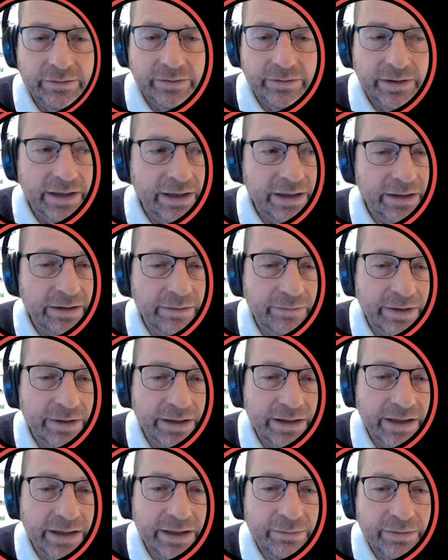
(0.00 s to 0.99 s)
Nodinite.
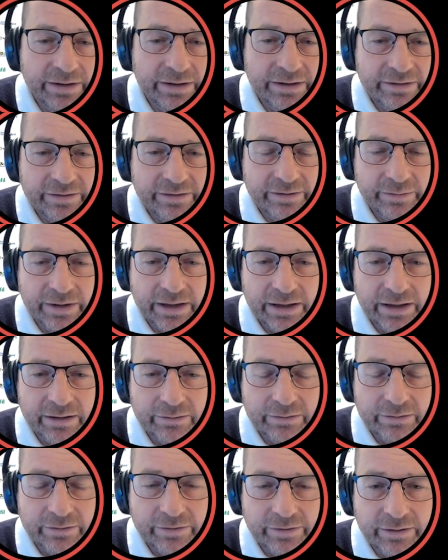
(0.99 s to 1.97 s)
My name is
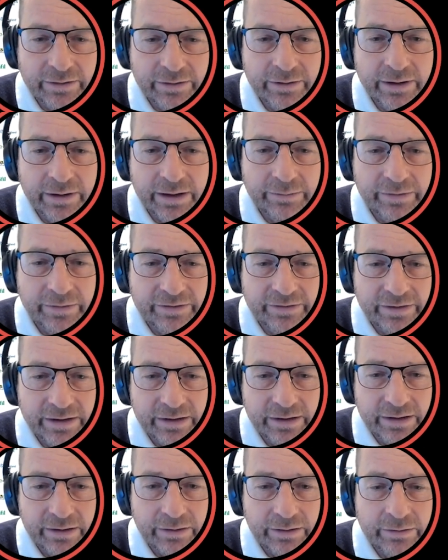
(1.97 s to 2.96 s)
Mikael Olsson. I'm the
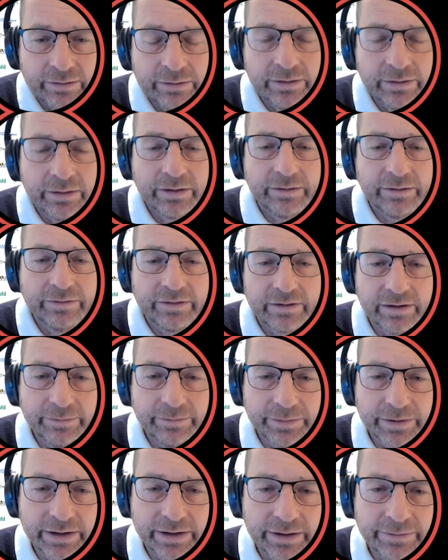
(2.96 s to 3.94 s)
CEO of this
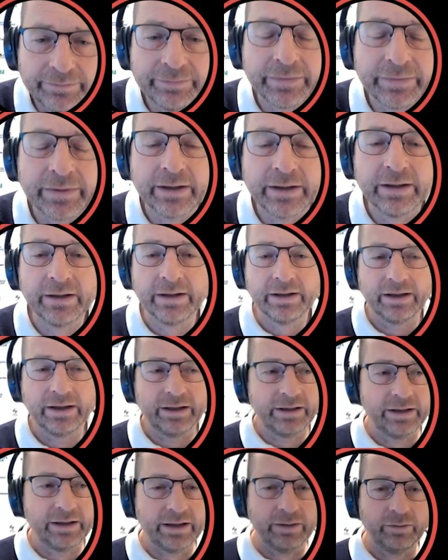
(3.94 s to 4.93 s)
company,
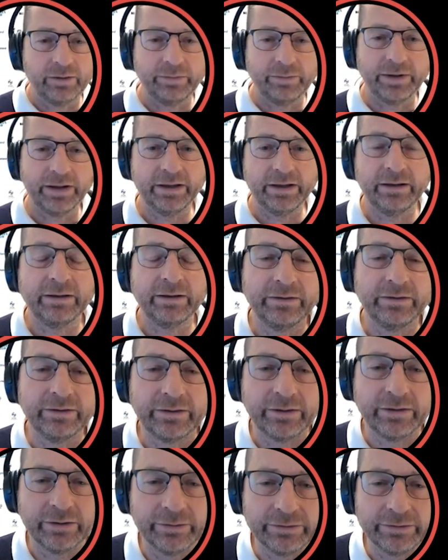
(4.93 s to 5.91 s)
and I will be
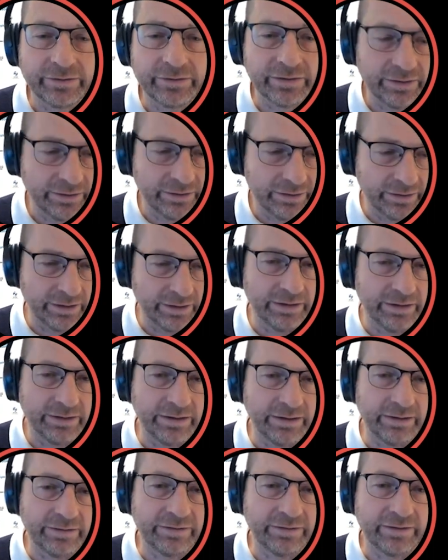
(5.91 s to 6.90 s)
your host
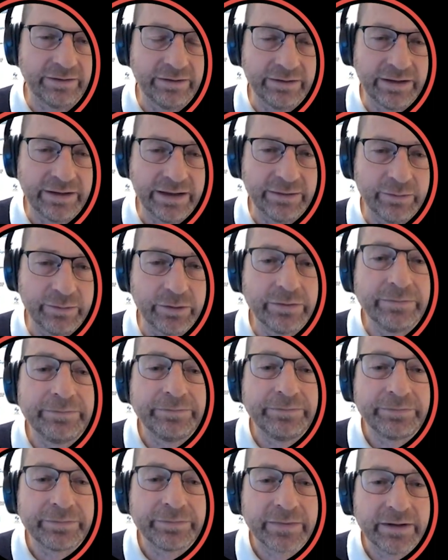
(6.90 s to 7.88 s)
in this demo.
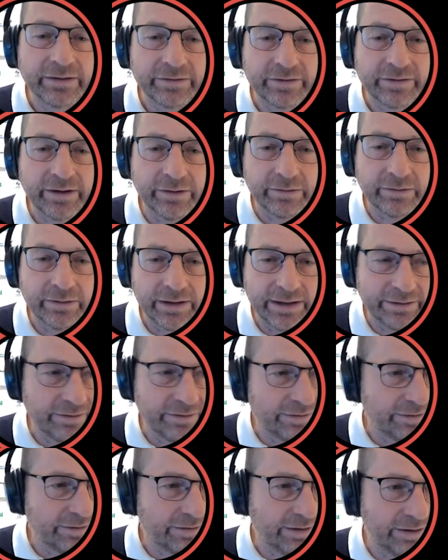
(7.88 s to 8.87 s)
So
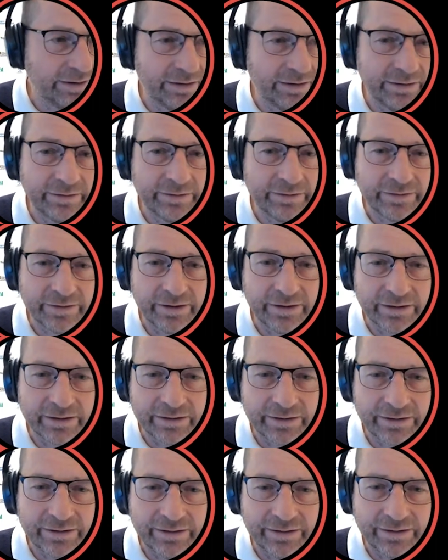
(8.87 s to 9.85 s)
let's
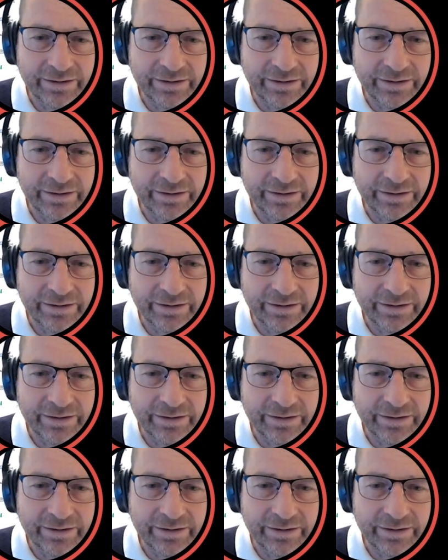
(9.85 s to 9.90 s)
start